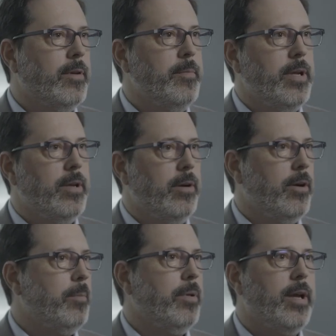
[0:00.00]
can be
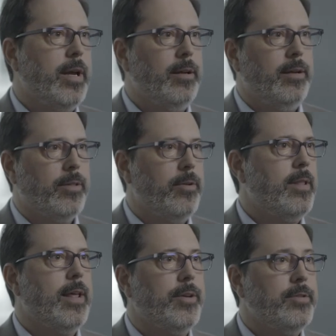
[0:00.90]
on a plane and at
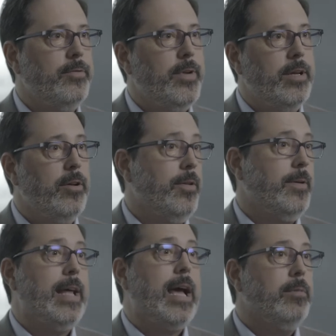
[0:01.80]
30,000 feet and on
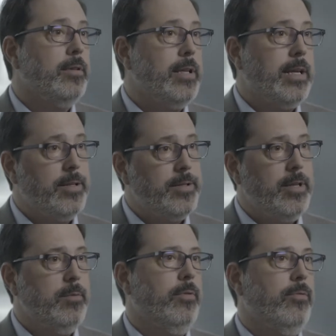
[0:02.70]
their tablet, and they can
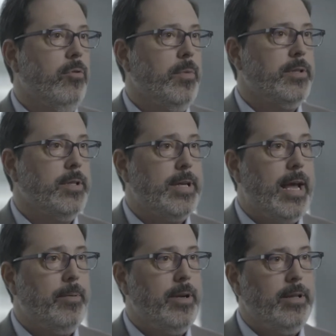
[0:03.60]
see the performance that's
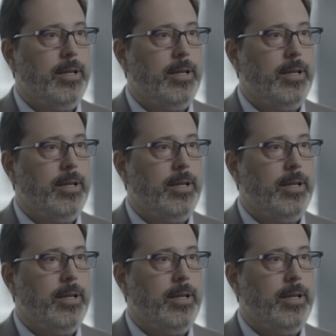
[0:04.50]
happening.